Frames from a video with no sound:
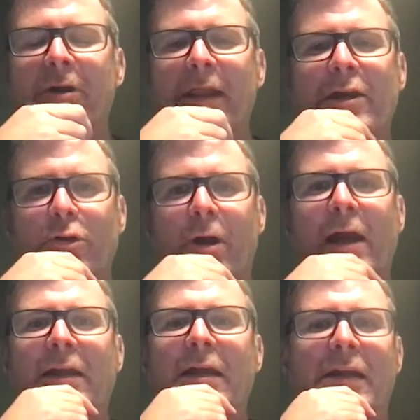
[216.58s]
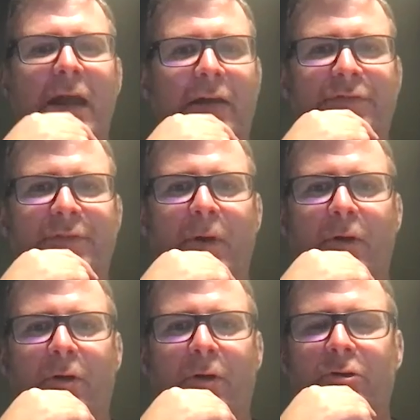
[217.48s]
really cranky
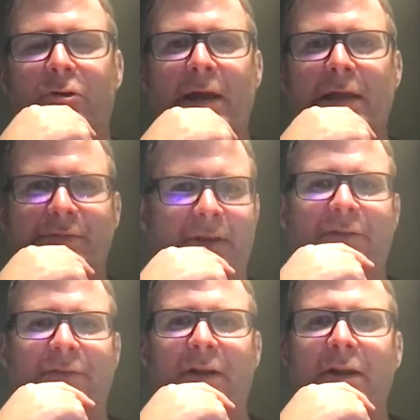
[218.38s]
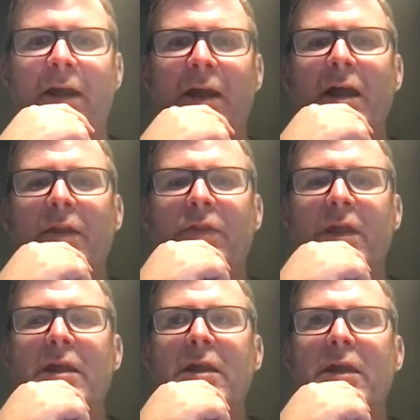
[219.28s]
customer or cranky citizen,
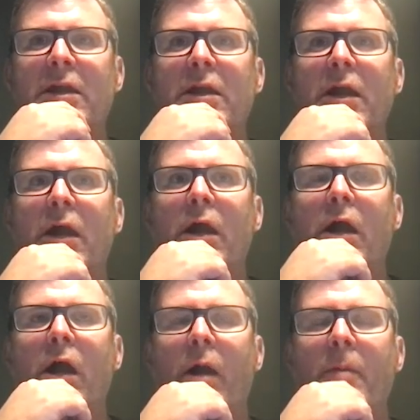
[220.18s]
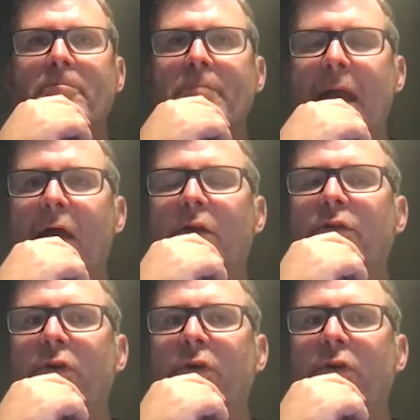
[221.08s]
the amount